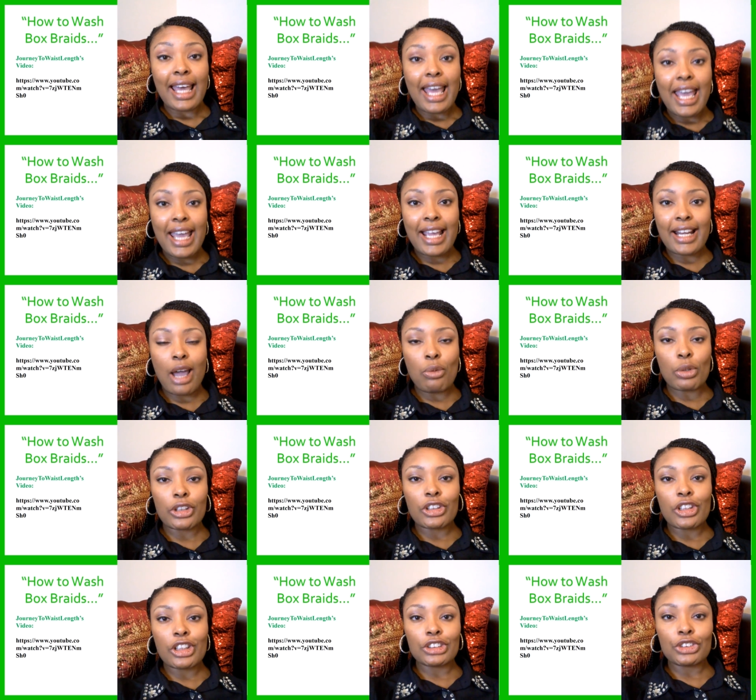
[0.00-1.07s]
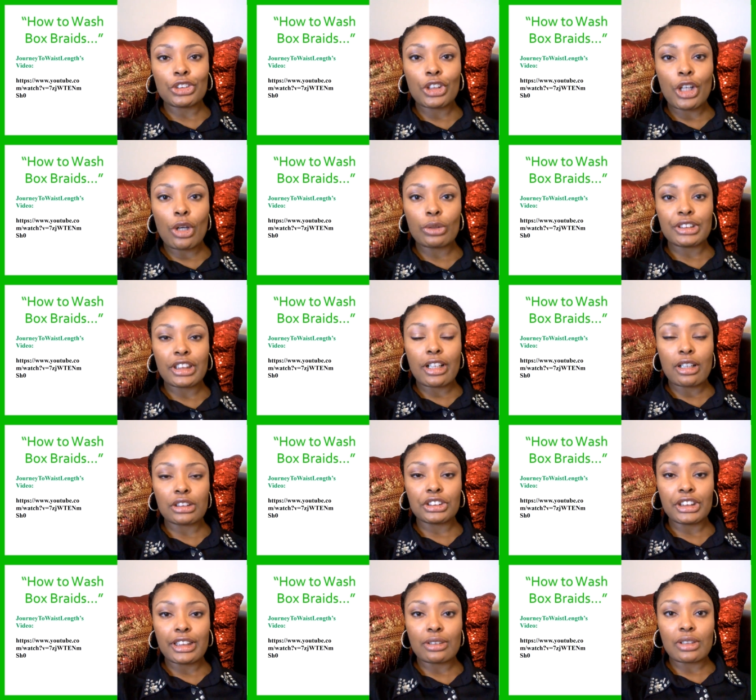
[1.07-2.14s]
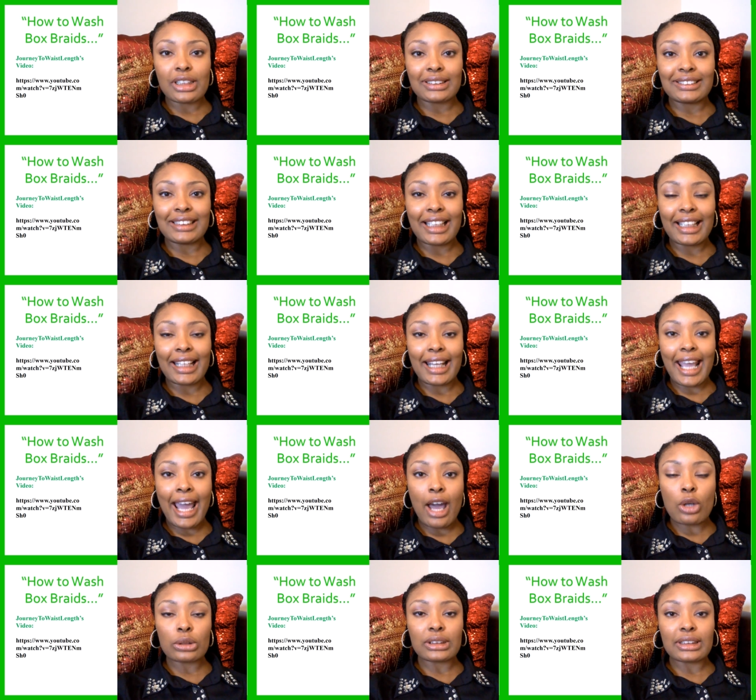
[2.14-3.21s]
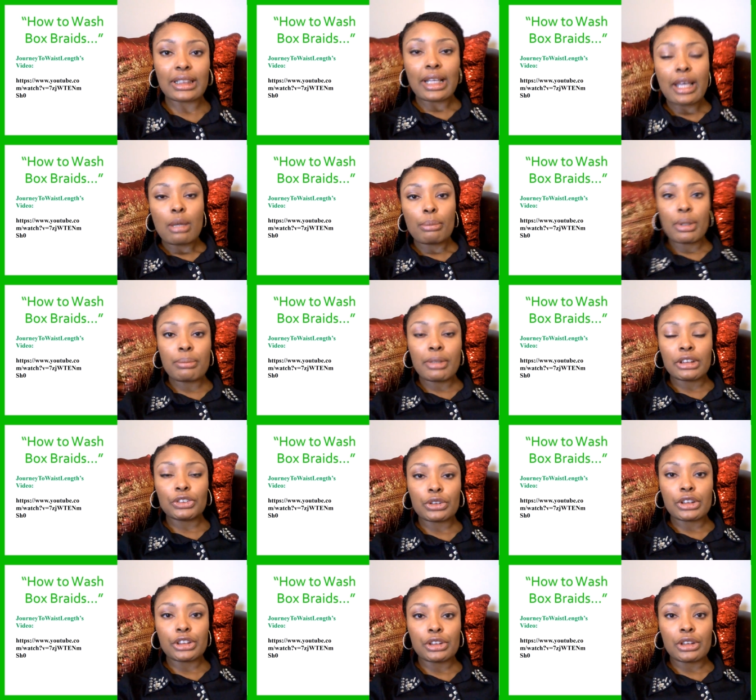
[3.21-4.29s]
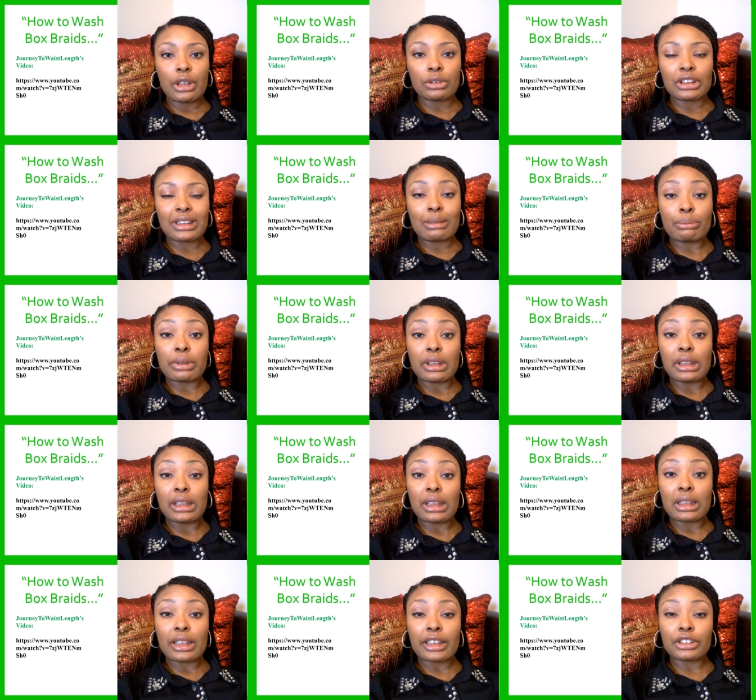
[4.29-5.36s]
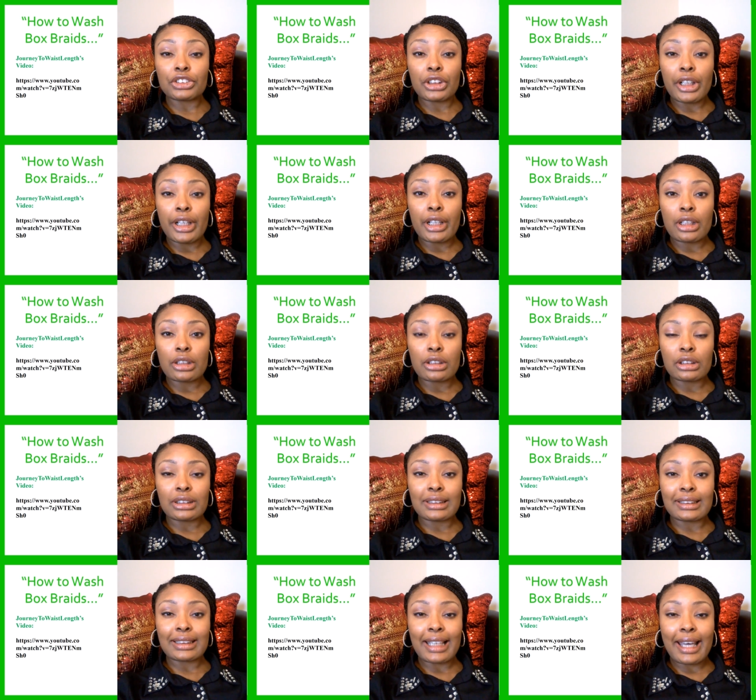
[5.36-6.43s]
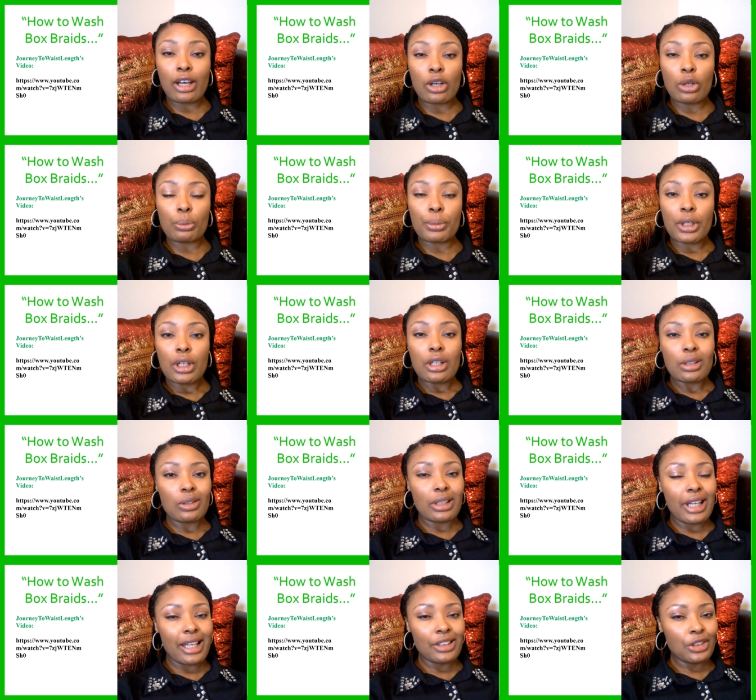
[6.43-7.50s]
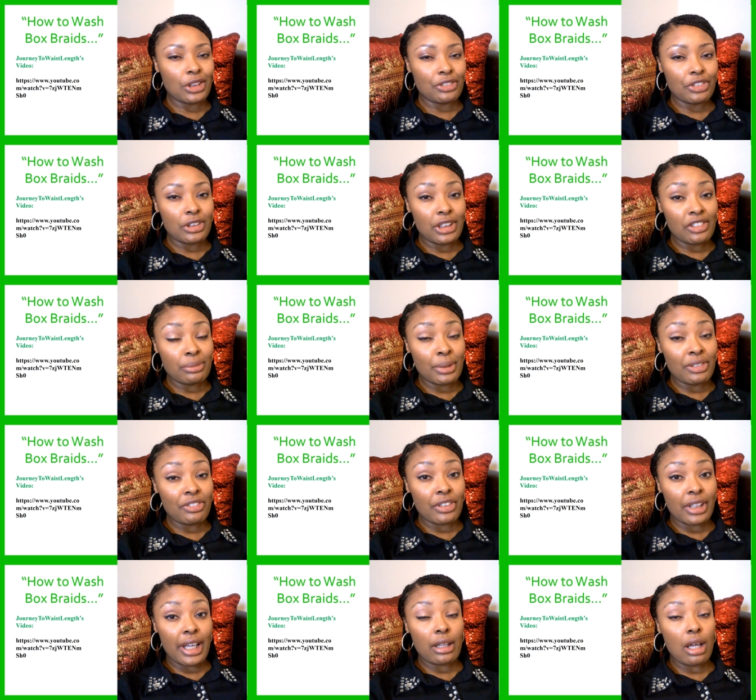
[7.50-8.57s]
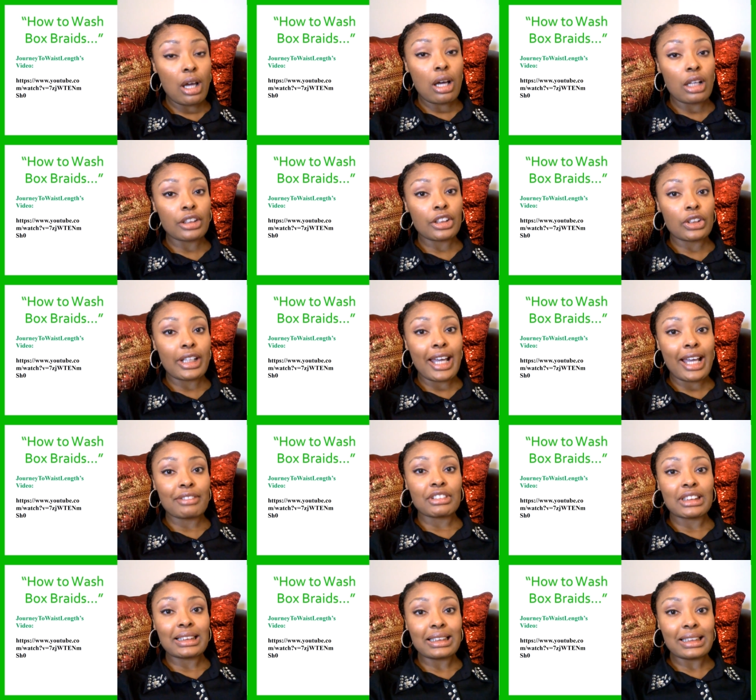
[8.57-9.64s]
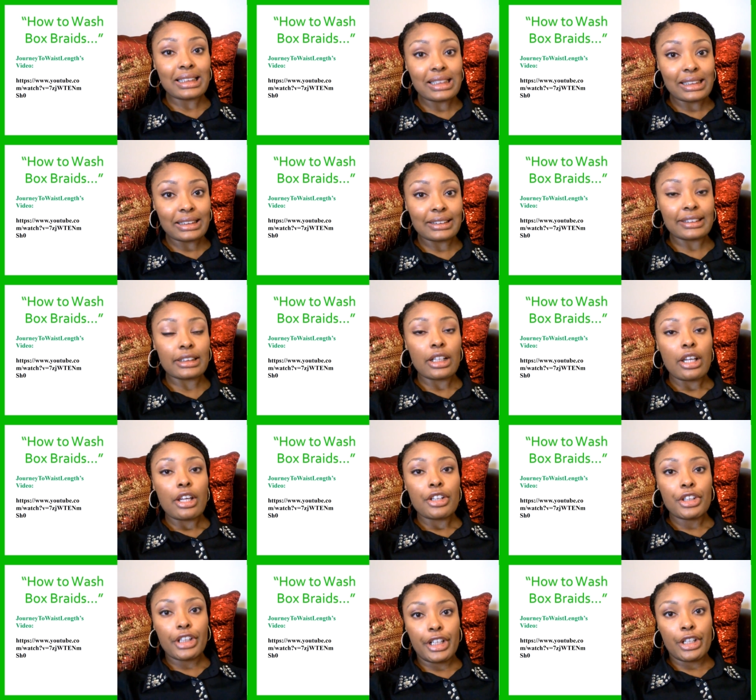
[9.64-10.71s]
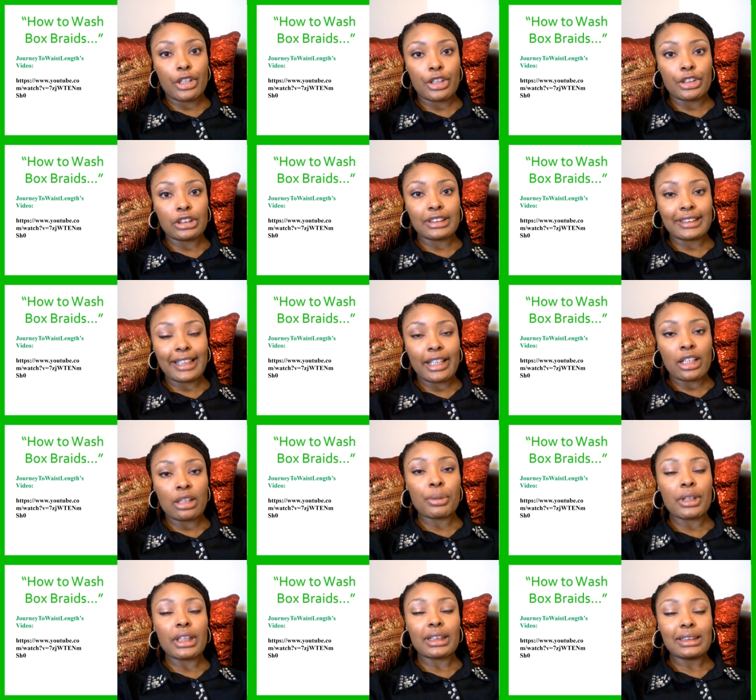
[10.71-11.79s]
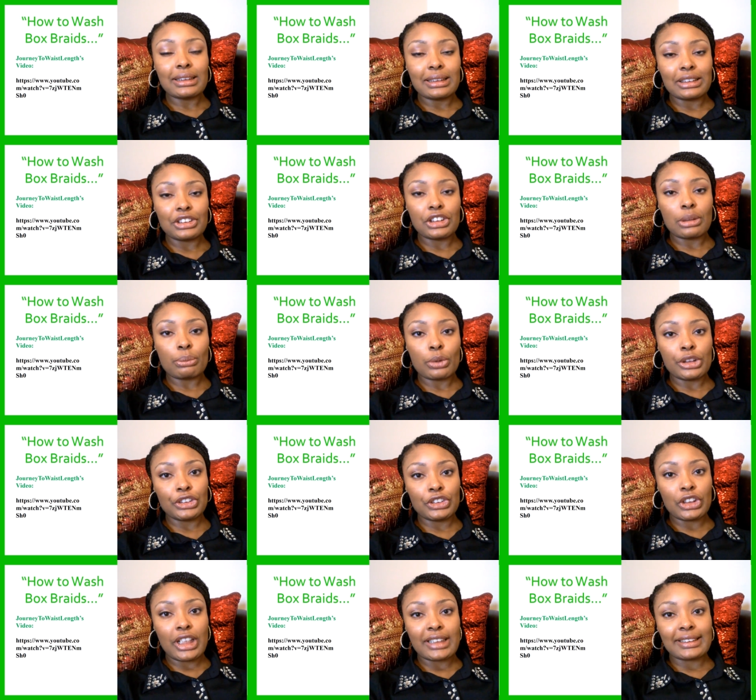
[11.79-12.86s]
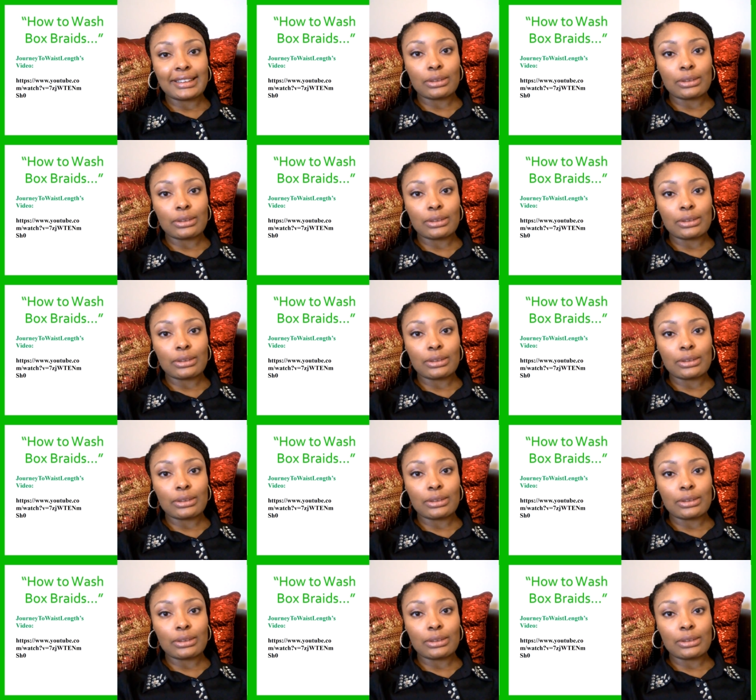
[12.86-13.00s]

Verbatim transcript: And I want to encourage you to go to her channel and check it out. But make sure you don't just completely neglect your hair and your scalp. Gonna, you know, if you leave them in for that long, you're going to have to cleanse your hair and your scalp and then condition and moisturize as